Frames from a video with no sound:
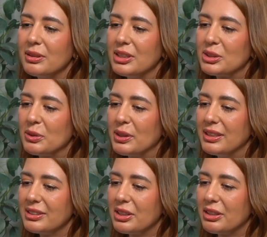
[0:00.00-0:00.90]
So
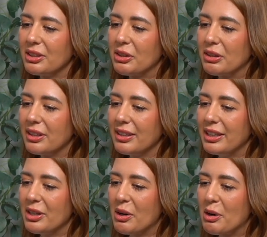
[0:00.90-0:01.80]
he's
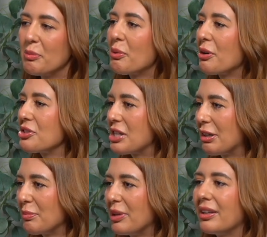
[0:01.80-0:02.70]
currently our board
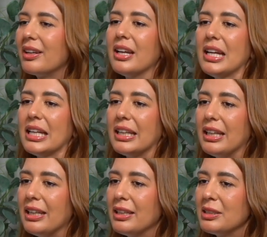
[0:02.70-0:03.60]
chairman.
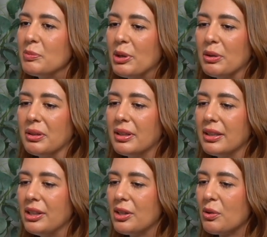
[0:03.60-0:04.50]
He's been,
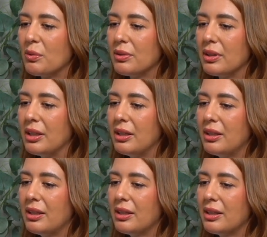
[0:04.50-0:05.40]

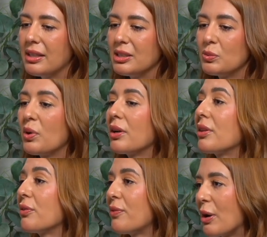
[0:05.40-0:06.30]
he is one of
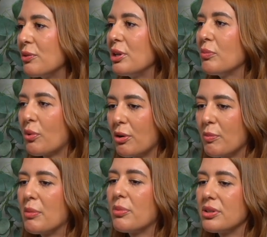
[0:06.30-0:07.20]
the founding board
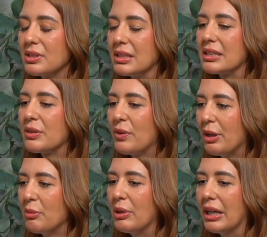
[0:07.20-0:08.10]
members since the
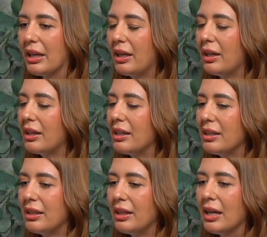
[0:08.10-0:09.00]
very beginning.
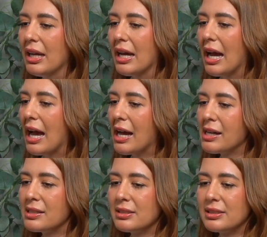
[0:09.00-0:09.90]
He
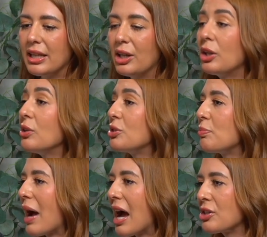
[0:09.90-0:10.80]
has a huge
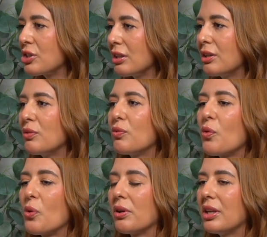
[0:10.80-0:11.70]
passion
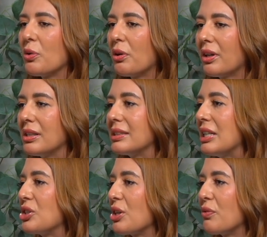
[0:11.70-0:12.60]
for the
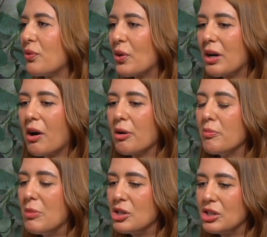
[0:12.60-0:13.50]
organization, for our
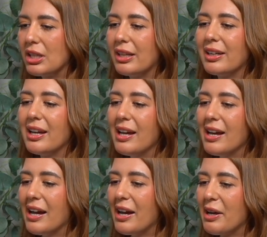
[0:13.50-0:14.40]
mission.
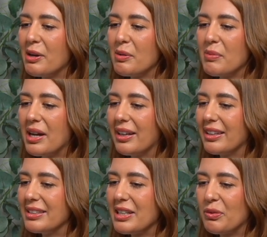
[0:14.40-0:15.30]
I
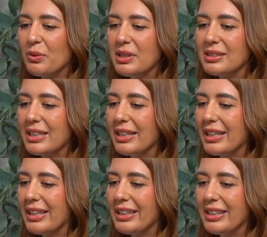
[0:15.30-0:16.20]
can definitely say
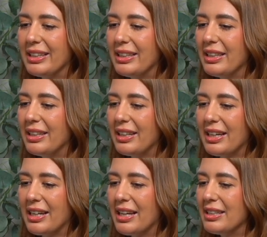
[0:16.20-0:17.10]
that he
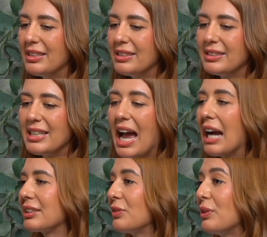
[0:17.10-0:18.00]
is
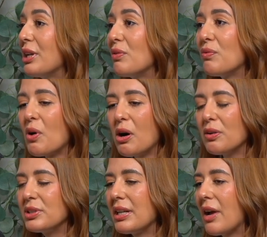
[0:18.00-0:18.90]
actively
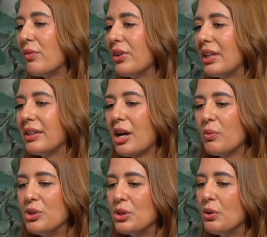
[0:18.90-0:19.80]
involved in everything that
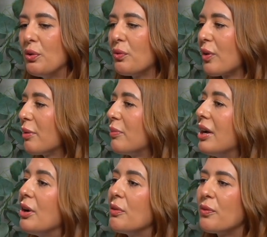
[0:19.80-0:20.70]
we do, from
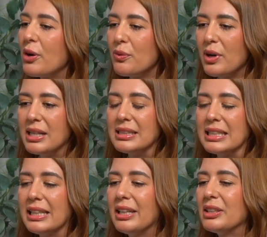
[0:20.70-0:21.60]

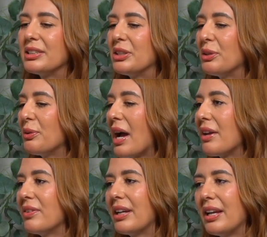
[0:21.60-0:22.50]
fundraising to
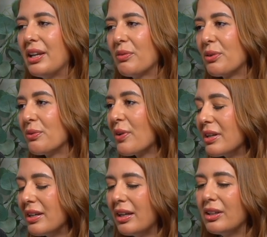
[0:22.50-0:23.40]
advocating for
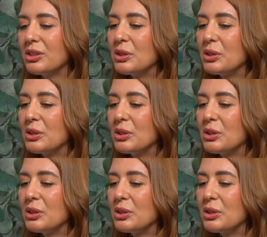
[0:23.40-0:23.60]
funding.